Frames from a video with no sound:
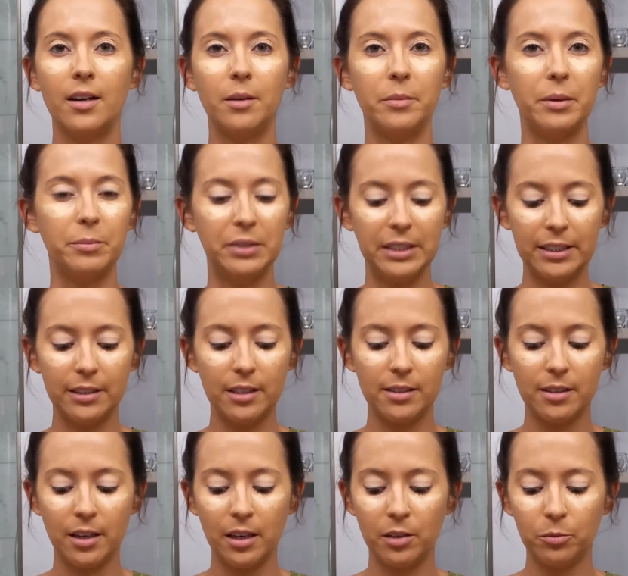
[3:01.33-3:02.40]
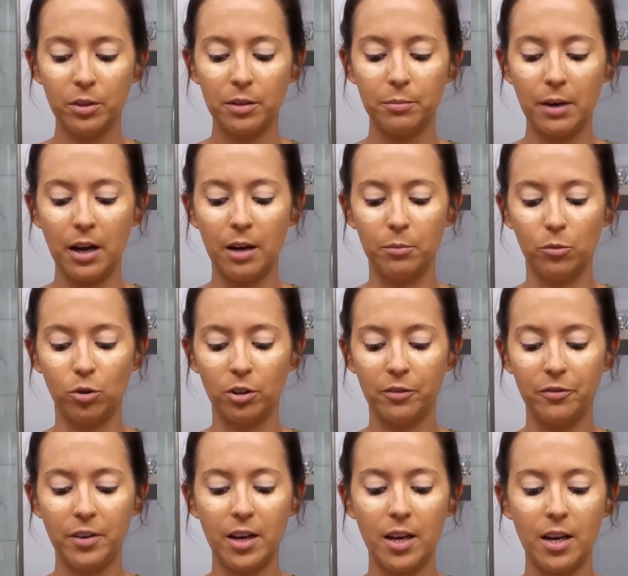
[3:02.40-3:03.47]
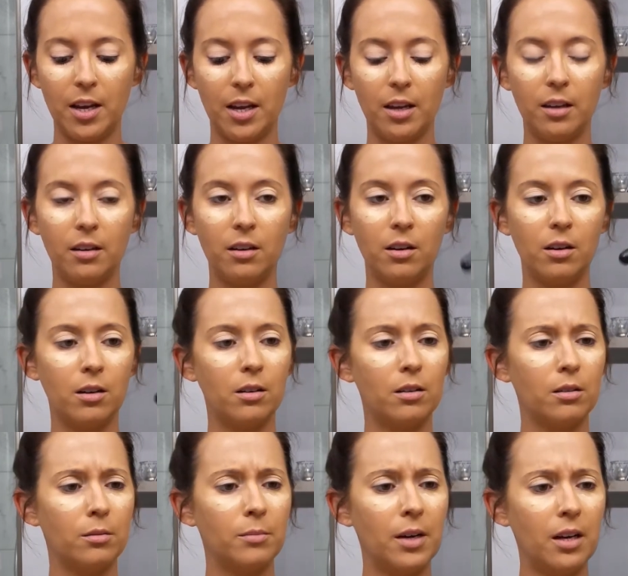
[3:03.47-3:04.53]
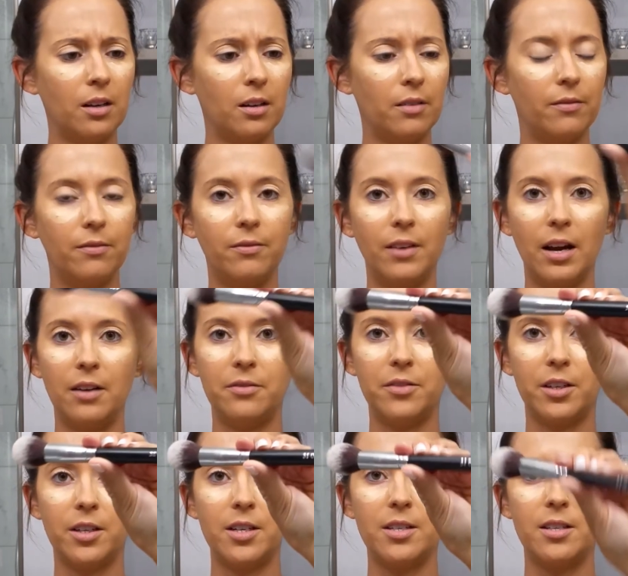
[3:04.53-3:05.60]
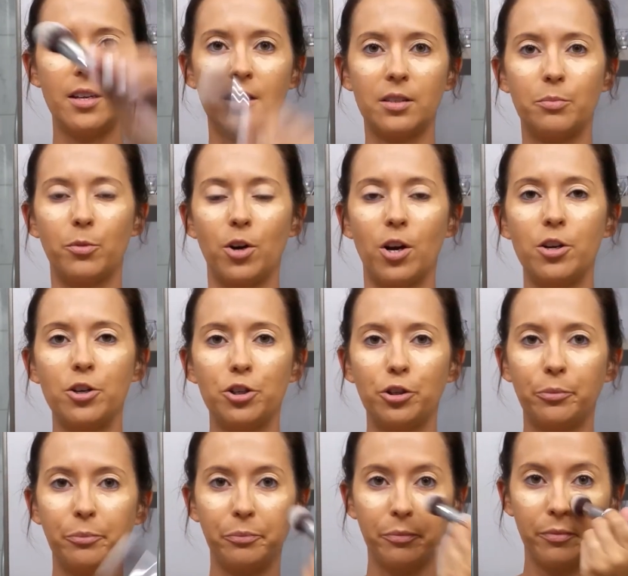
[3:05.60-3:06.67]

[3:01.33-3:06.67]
And I'm going to blend this in with my Morphe M536 brush.